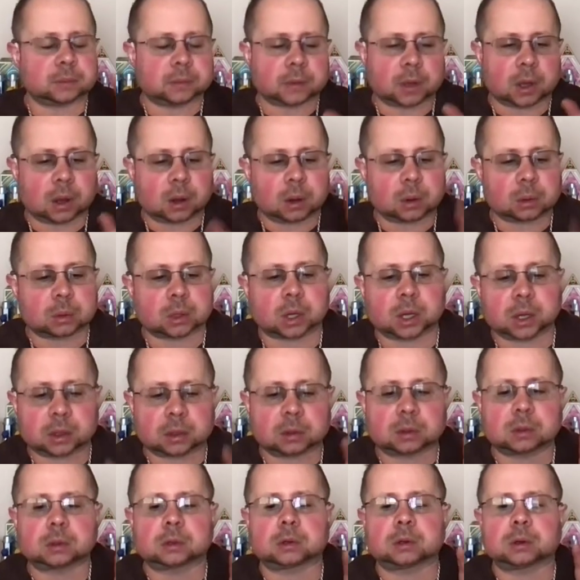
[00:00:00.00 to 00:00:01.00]
okay,
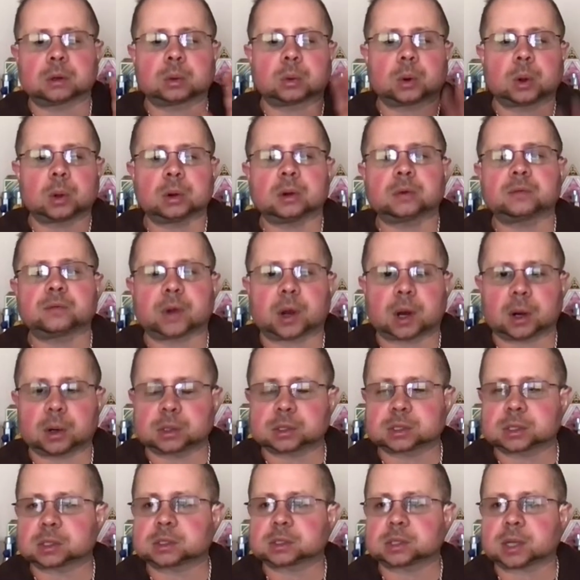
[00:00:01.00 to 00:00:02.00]

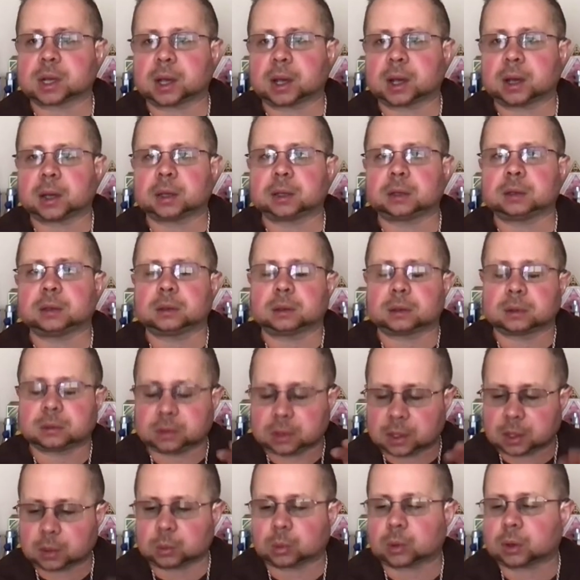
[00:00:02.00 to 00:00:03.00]
coronavirus aside,
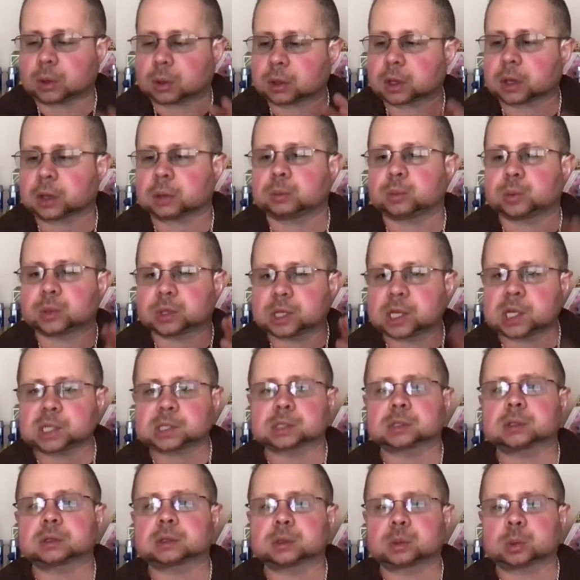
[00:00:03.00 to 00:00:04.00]
yeah, well, okay, but yes,
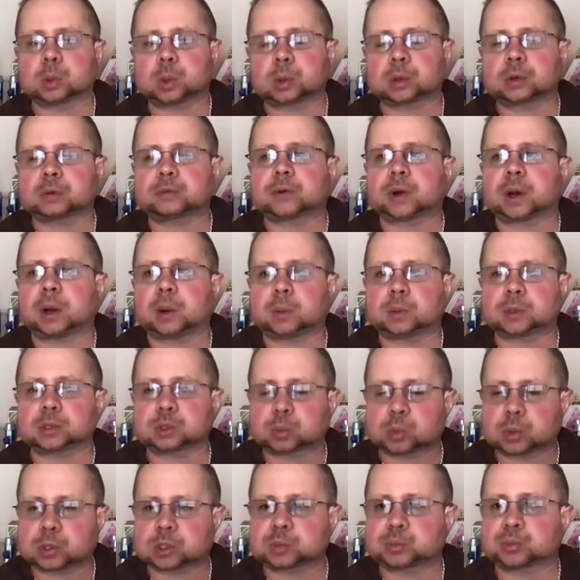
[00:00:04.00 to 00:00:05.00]
the coronavirus
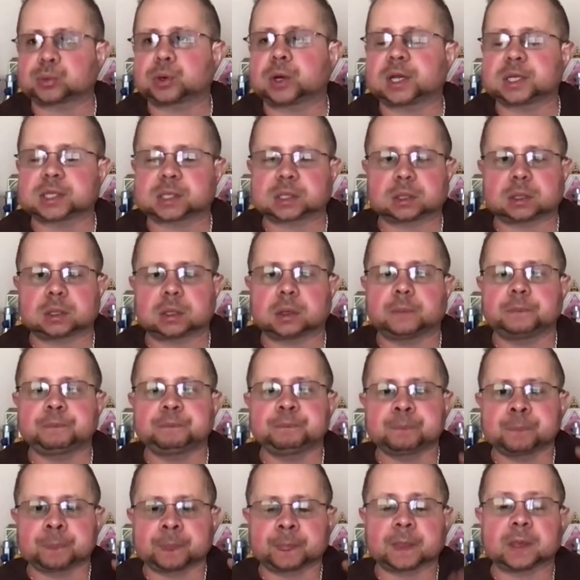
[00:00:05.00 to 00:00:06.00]
was present.
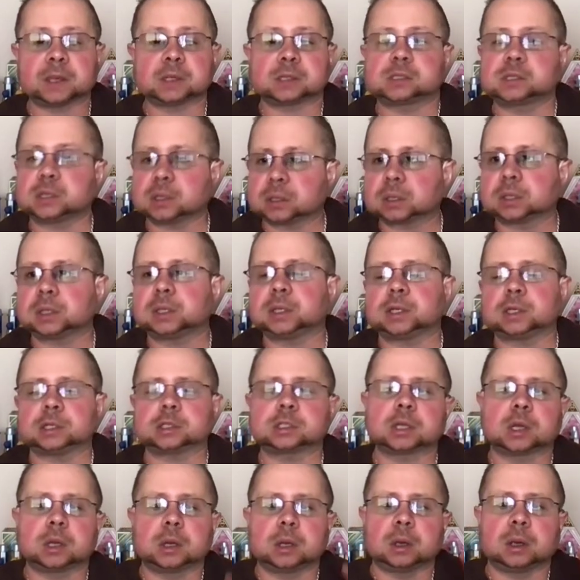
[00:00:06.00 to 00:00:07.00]
It still
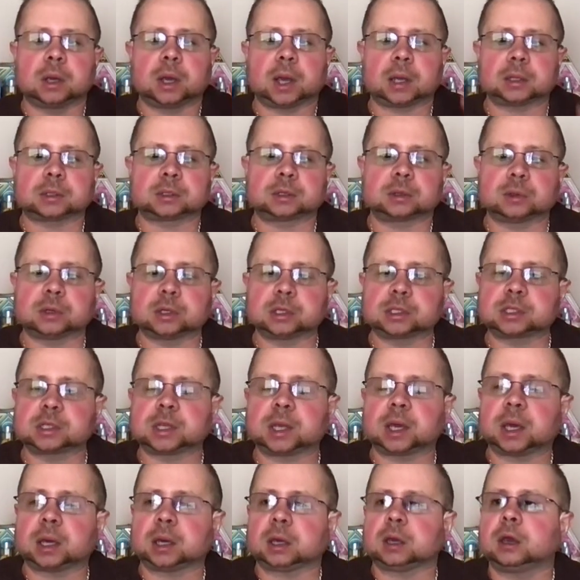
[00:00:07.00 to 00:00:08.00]
is to this
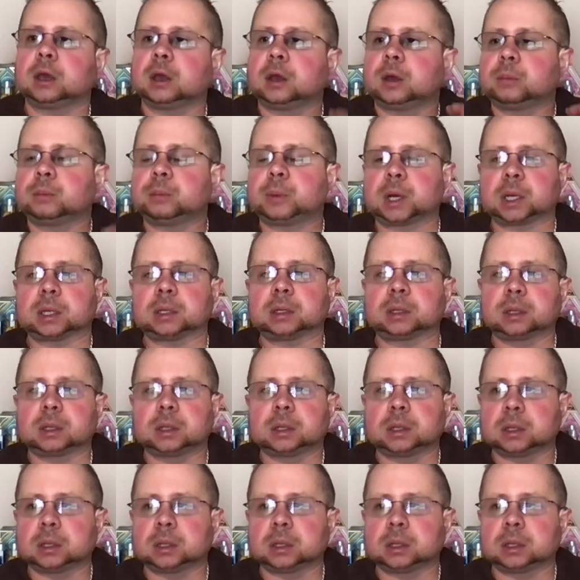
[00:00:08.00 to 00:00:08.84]
day. But